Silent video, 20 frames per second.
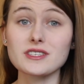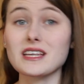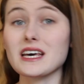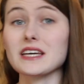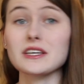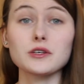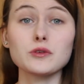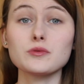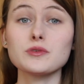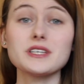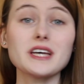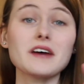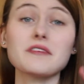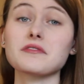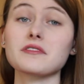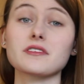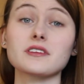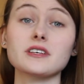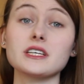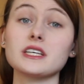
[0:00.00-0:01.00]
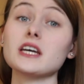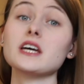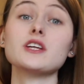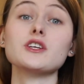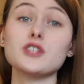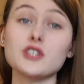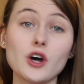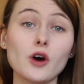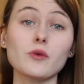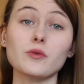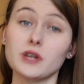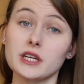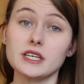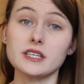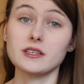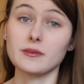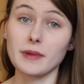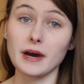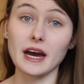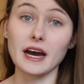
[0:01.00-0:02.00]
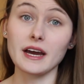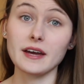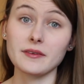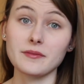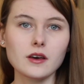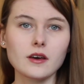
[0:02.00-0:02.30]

that you definitely don't need to buy.